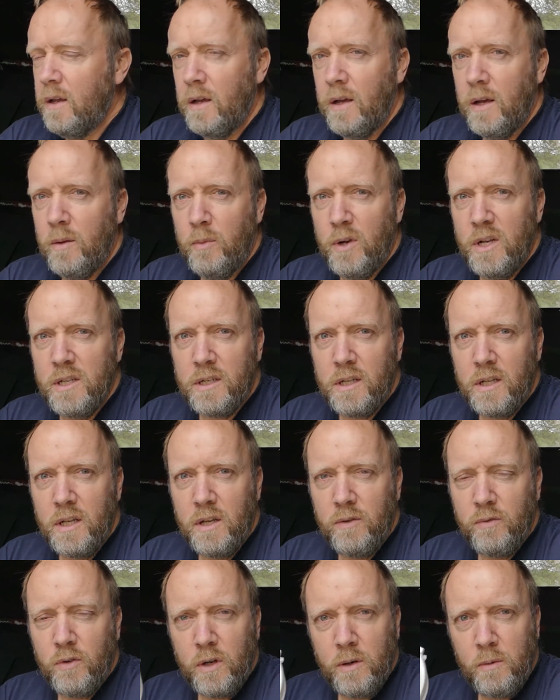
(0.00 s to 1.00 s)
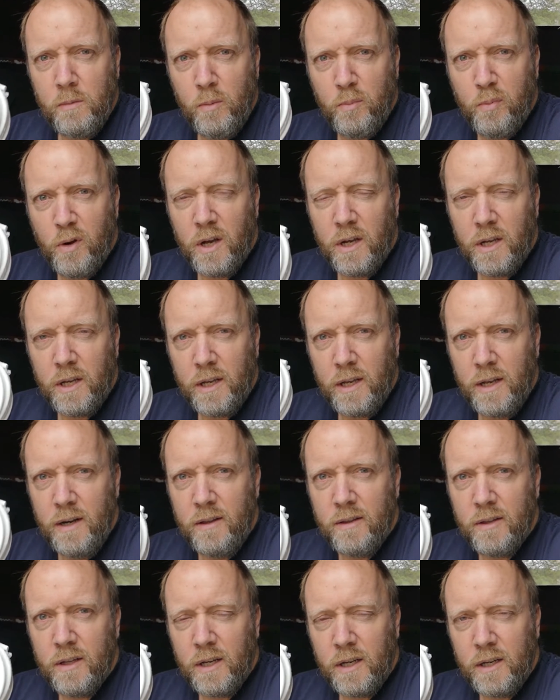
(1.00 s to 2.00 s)
And basically if you're going to be plugging
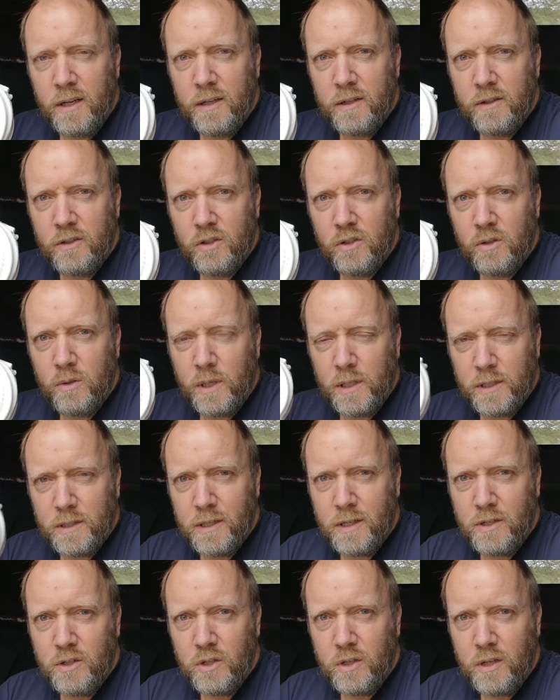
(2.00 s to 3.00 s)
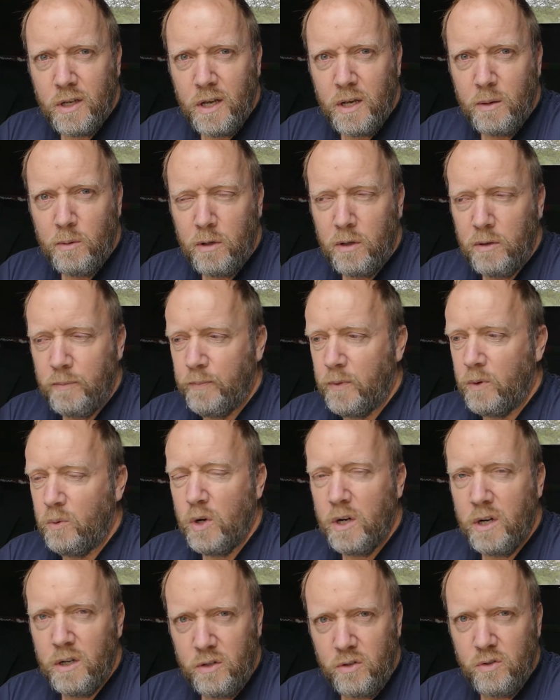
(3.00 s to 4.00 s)
anything into an extension cable,
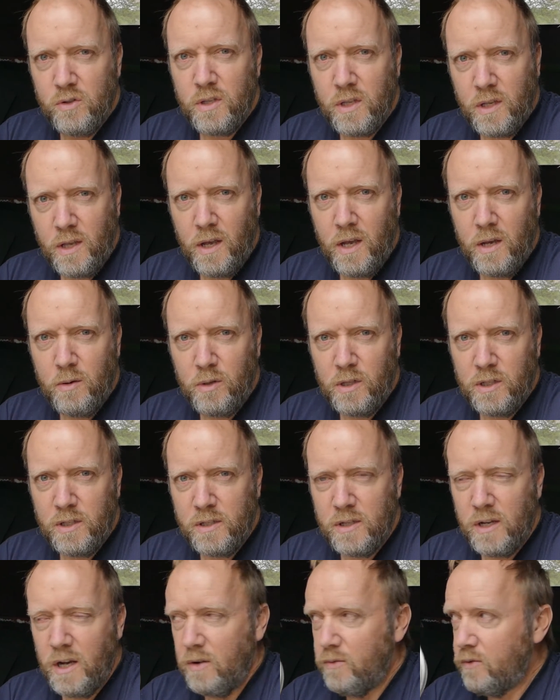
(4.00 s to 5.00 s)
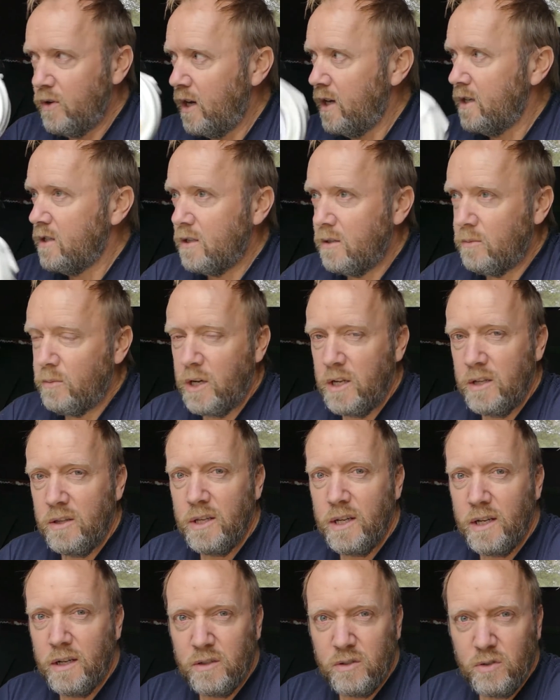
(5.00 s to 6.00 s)
why not use the cable itself as the main
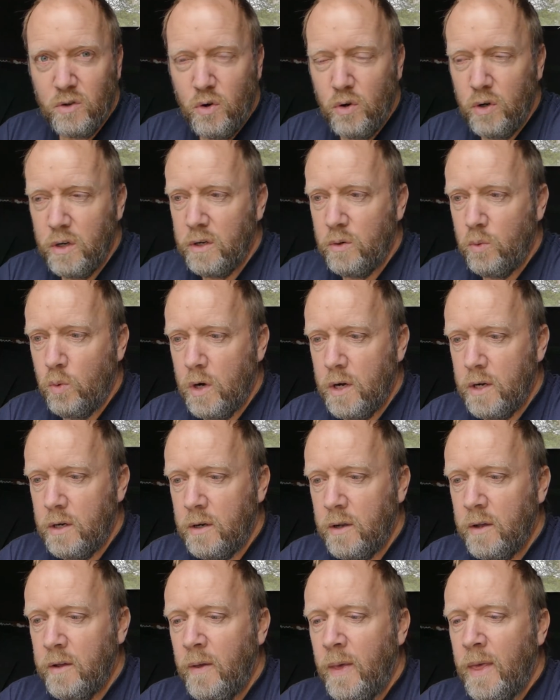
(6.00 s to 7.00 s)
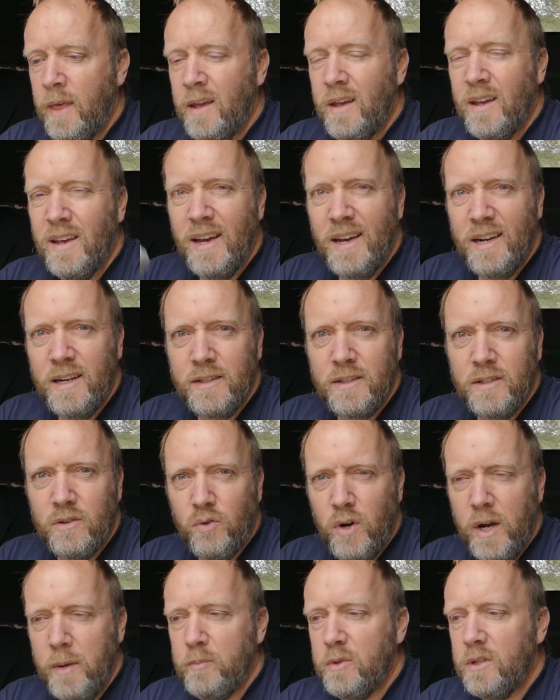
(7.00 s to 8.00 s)
thing. It's all in one and it's
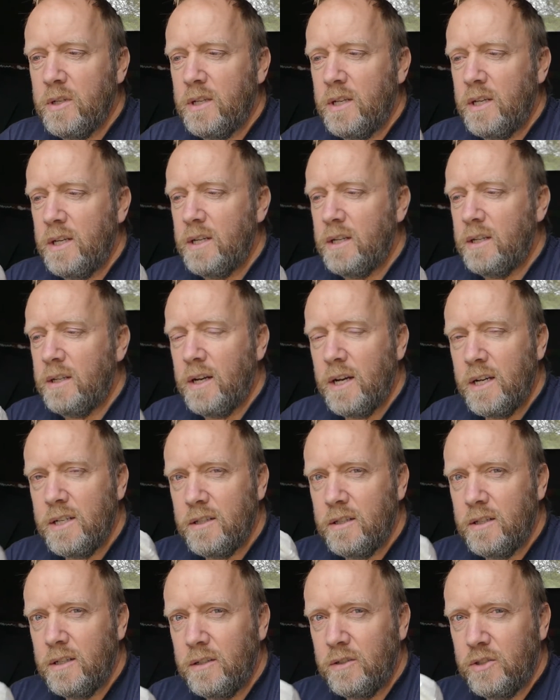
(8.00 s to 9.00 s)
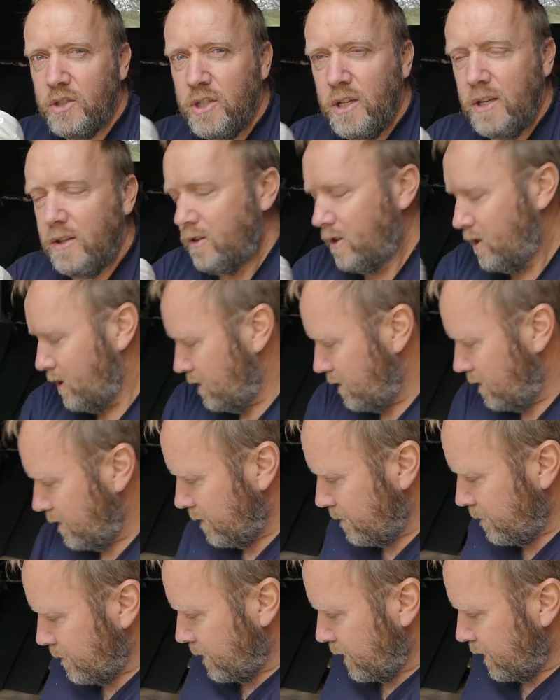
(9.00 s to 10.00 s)
wrapped in a nice little sheath.
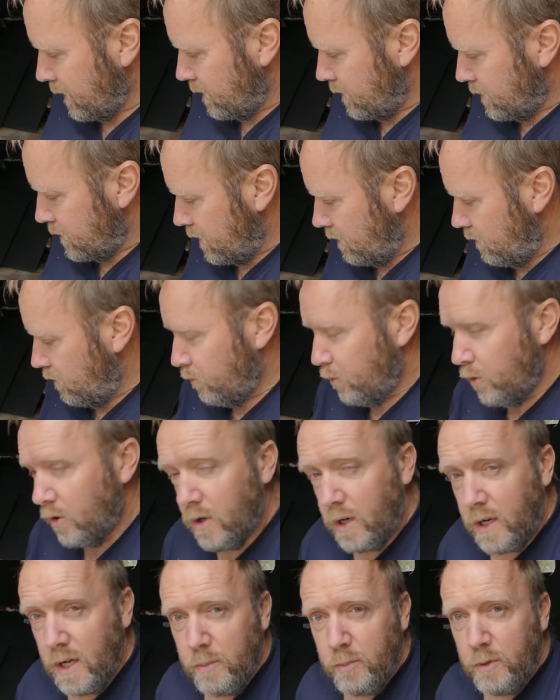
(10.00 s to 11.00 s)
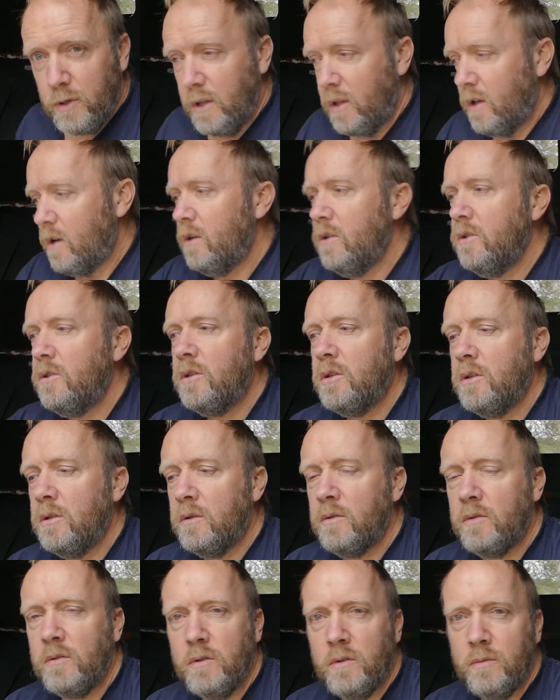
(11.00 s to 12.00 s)
So we bought a couple of those,
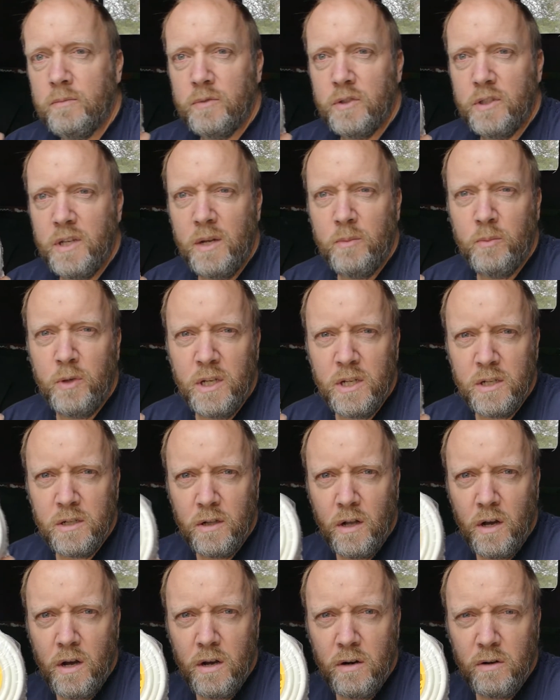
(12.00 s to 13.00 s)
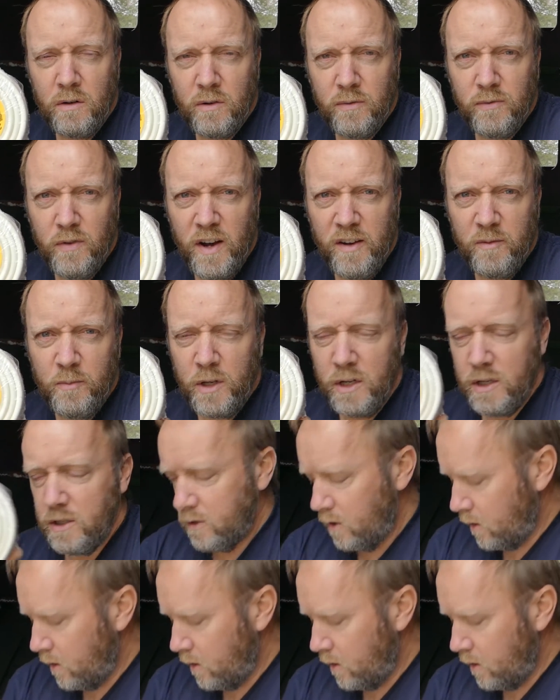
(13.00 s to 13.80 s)
10 meters long, 5 meters